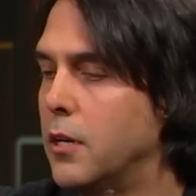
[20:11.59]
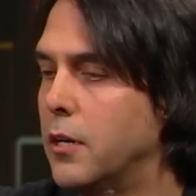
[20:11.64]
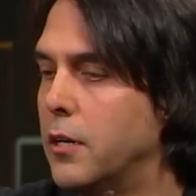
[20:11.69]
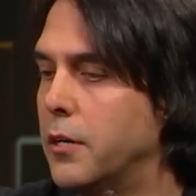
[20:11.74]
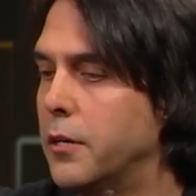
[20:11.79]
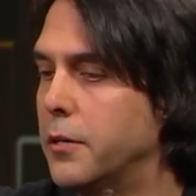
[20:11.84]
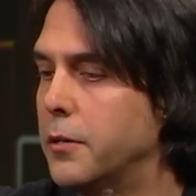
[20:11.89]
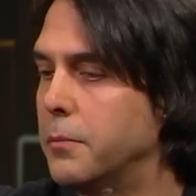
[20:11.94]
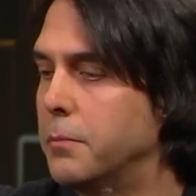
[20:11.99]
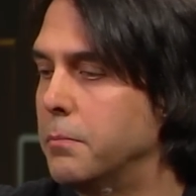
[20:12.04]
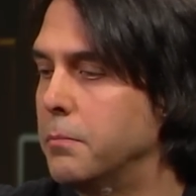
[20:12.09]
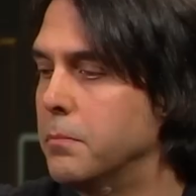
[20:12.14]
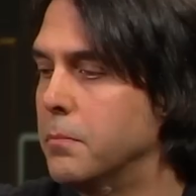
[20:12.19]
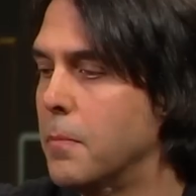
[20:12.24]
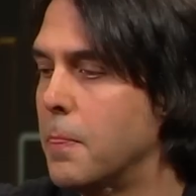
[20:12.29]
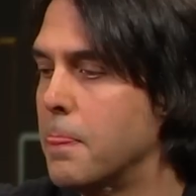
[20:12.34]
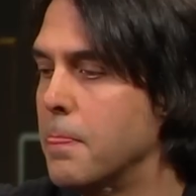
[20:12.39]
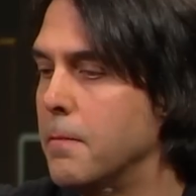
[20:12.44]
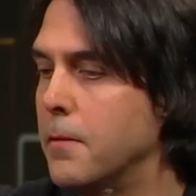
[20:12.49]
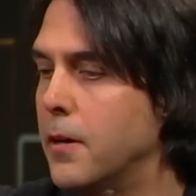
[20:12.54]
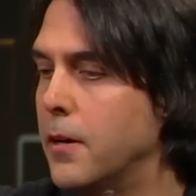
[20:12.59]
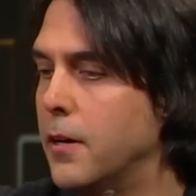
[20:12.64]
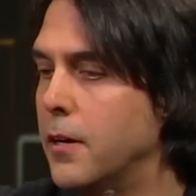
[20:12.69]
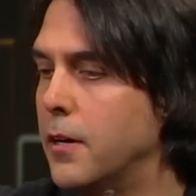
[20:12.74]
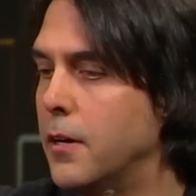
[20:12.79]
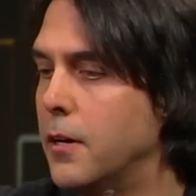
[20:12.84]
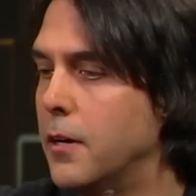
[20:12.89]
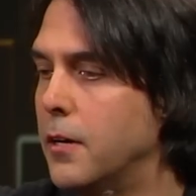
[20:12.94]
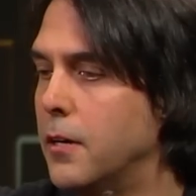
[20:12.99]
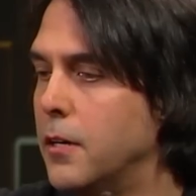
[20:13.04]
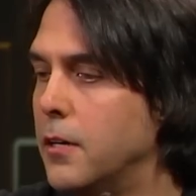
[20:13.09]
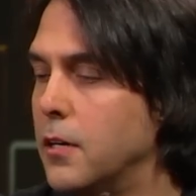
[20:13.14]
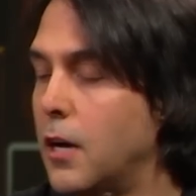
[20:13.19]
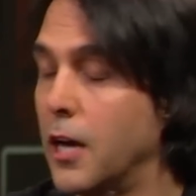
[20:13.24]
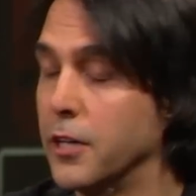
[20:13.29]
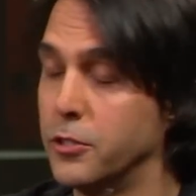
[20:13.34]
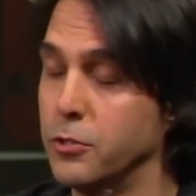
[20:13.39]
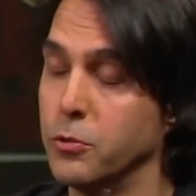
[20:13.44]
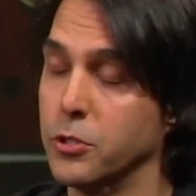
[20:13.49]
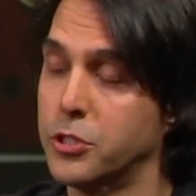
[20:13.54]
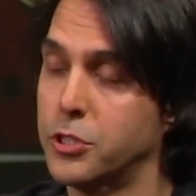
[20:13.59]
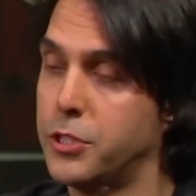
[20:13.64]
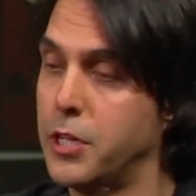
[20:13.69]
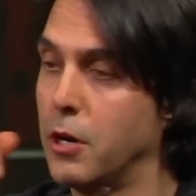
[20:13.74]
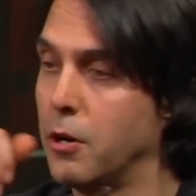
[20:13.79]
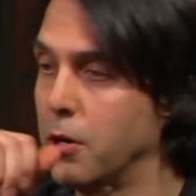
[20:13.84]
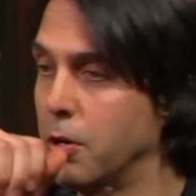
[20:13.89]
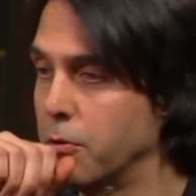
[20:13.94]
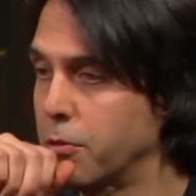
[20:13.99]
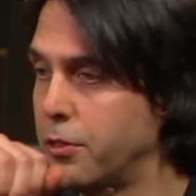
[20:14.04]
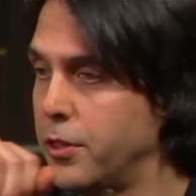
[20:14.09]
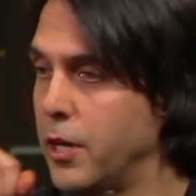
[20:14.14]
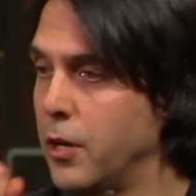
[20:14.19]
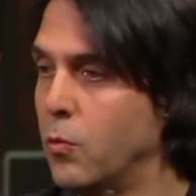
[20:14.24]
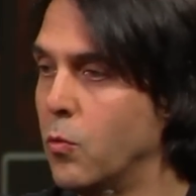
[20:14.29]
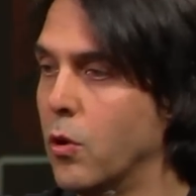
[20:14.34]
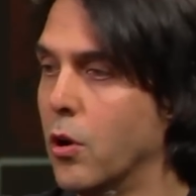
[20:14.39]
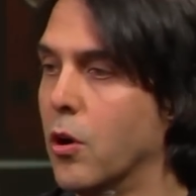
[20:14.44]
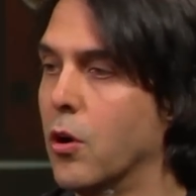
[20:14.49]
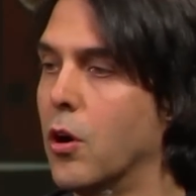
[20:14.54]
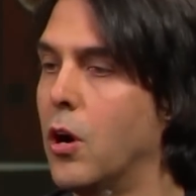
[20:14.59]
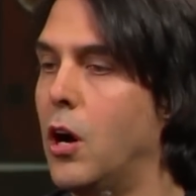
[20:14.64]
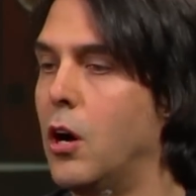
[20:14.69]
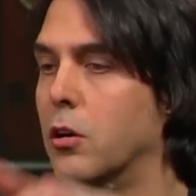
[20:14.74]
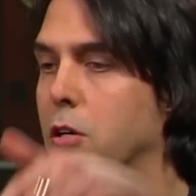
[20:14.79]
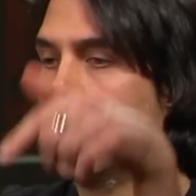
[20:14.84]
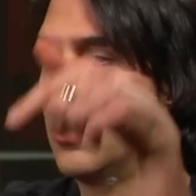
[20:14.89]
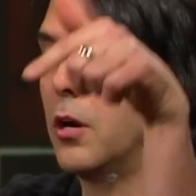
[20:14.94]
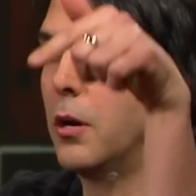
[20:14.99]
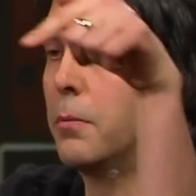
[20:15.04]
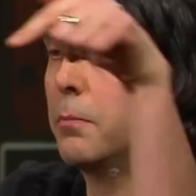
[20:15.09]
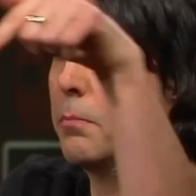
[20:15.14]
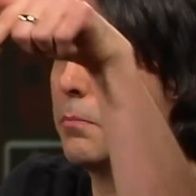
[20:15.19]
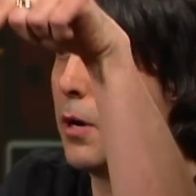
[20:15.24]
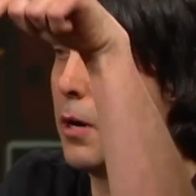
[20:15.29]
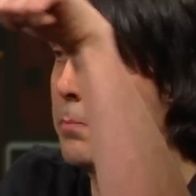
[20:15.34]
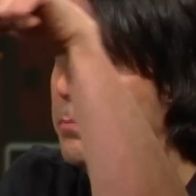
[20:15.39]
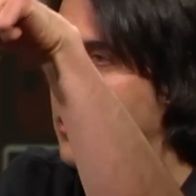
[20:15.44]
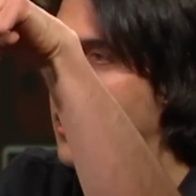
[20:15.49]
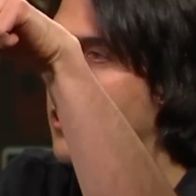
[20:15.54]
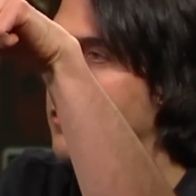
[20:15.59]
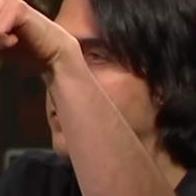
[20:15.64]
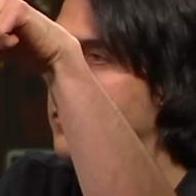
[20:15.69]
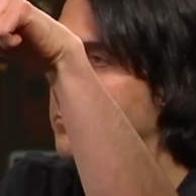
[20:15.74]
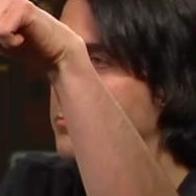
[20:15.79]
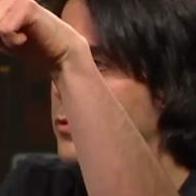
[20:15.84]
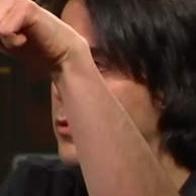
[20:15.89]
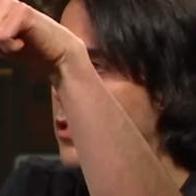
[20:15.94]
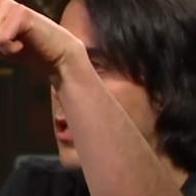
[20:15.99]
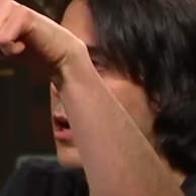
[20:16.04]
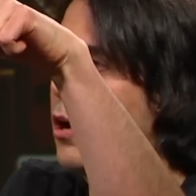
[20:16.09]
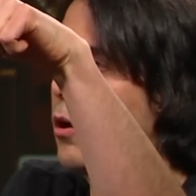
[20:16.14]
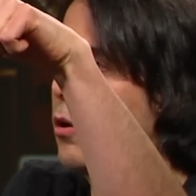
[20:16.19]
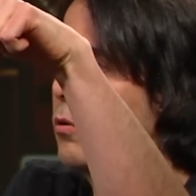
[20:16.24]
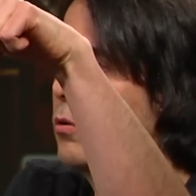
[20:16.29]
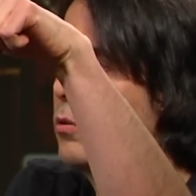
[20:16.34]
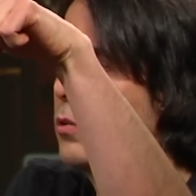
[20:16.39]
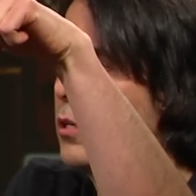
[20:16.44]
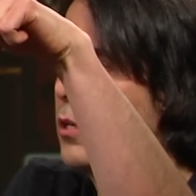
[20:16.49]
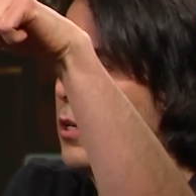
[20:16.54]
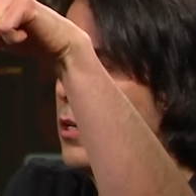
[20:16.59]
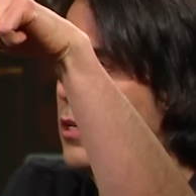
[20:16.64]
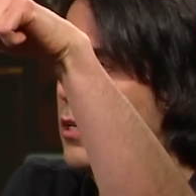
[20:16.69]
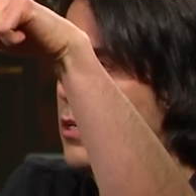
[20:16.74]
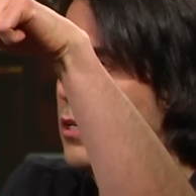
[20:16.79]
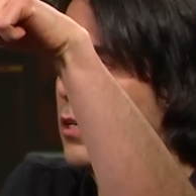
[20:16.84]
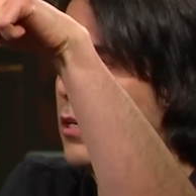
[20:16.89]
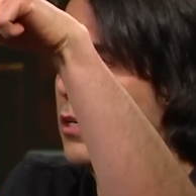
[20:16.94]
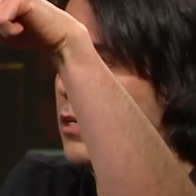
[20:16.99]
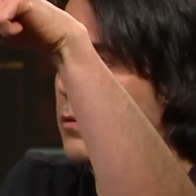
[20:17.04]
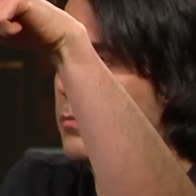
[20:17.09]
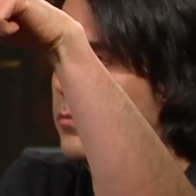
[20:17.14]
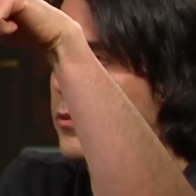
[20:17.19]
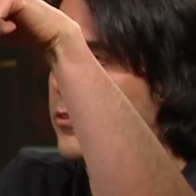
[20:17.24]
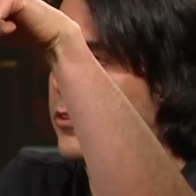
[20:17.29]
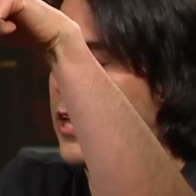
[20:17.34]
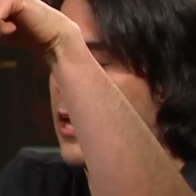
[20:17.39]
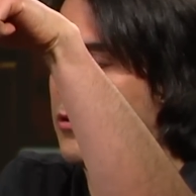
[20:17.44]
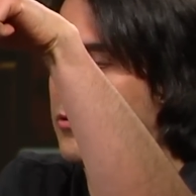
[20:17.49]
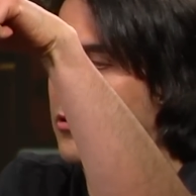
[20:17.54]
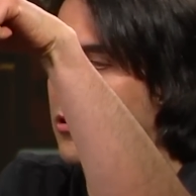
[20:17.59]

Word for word: Um, uh, I do a stereo thing where I'll come above and below um, the sound